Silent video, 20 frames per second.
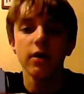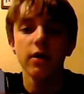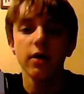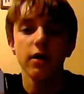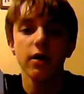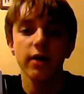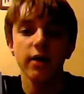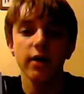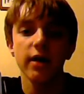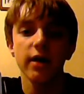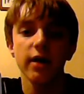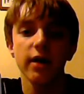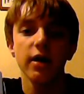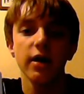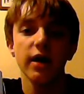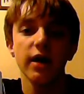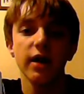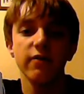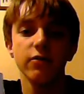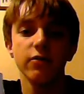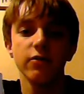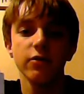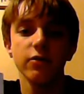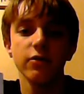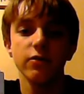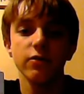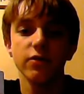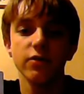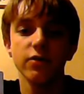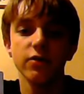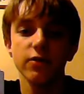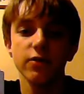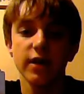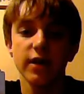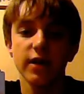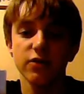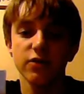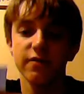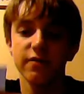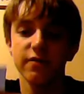Okay, to do the actual
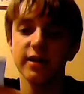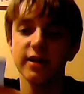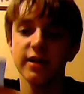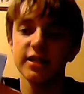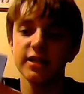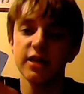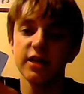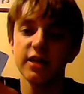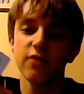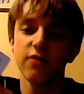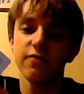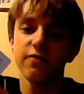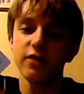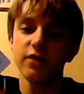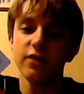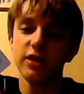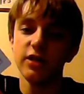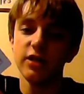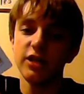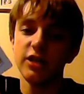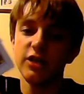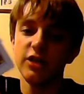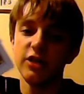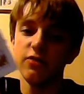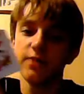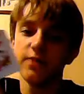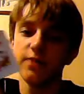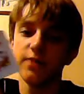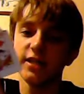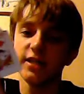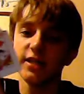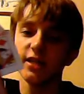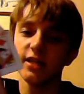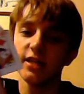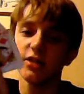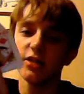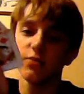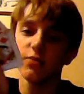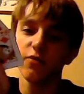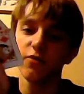fan itself, you basically just
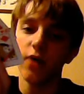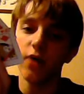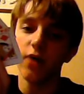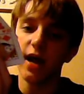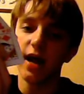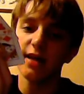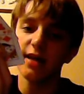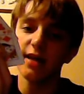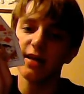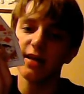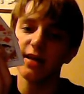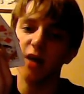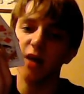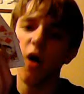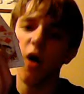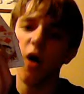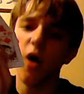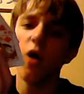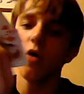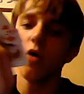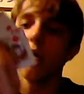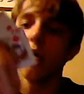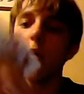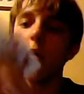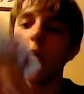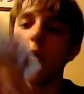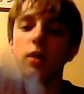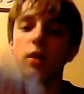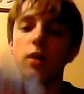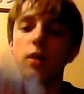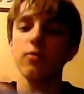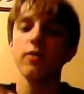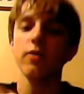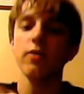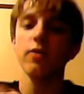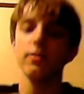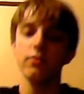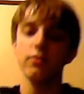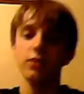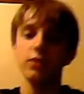move your hand in an arc while applying
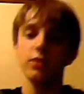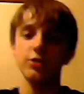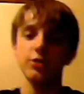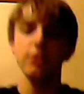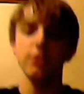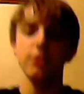pressure